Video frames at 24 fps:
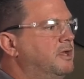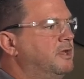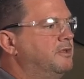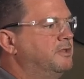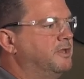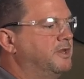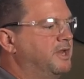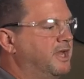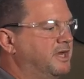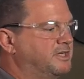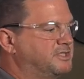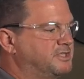
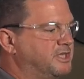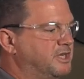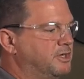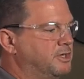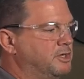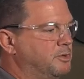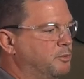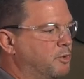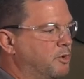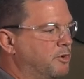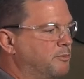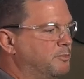The next thing
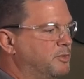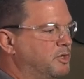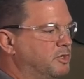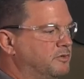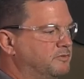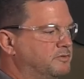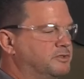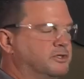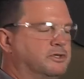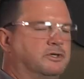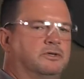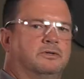you want to
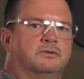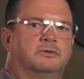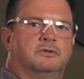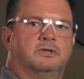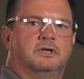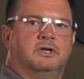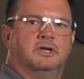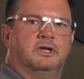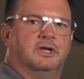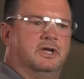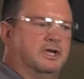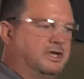move to
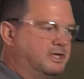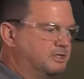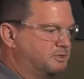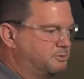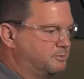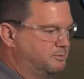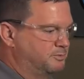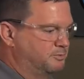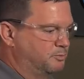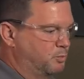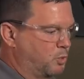is